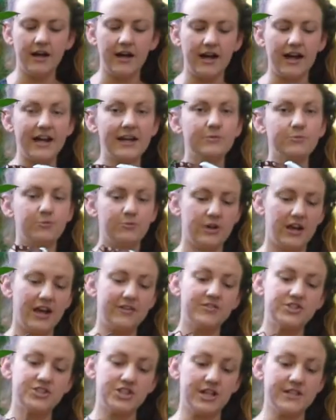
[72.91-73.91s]
I
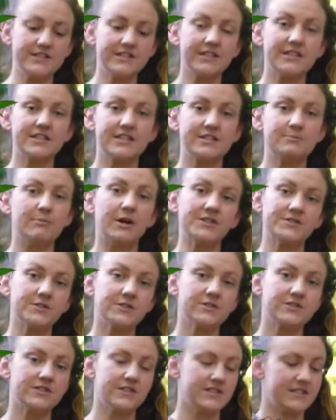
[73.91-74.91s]
have adjusted this
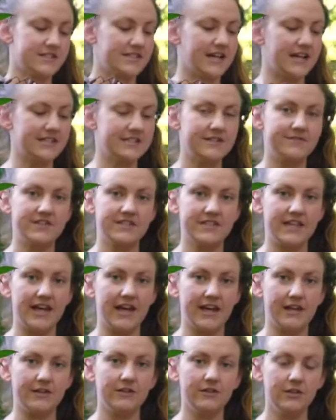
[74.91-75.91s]
muzzle to the size of his
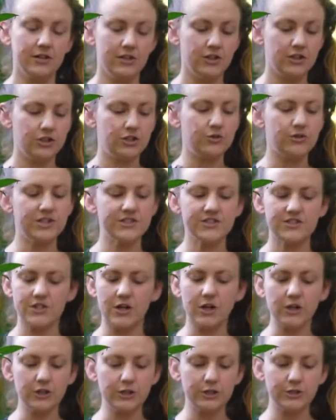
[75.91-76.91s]
head. You can
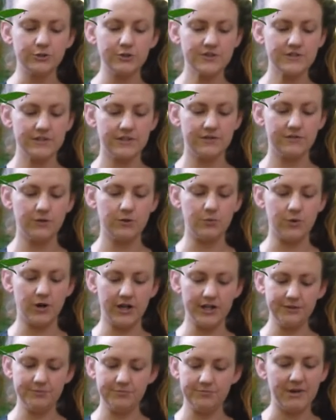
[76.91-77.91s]
start loose if you
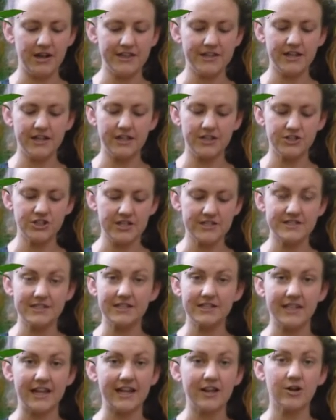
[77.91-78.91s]
want and then adjust
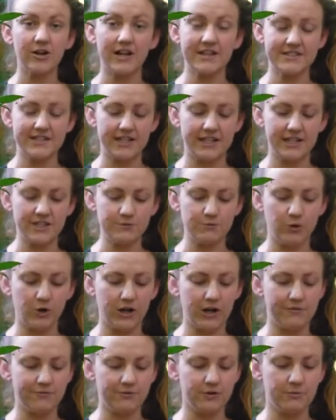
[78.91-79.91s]
it later as he gets more
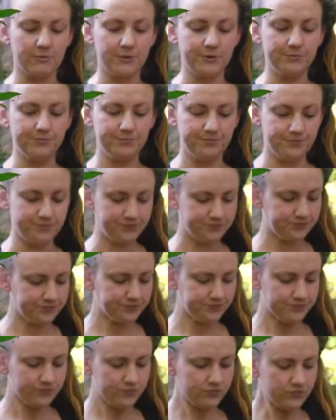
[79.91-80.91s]
comfortable.
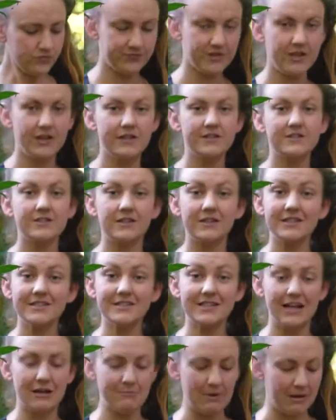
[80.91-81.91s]
So
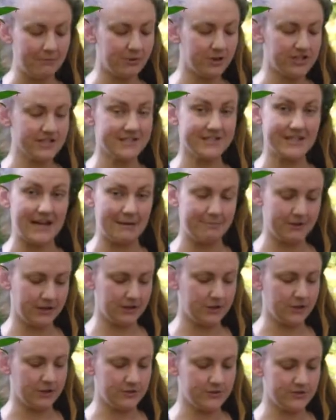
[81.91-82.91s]
this time I'm gonna snap it
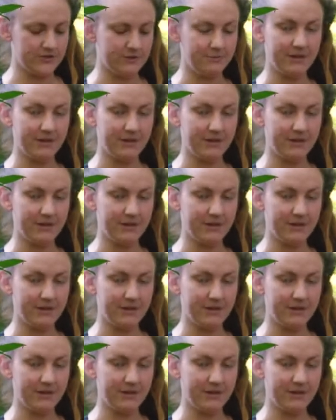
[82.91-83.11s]
closed.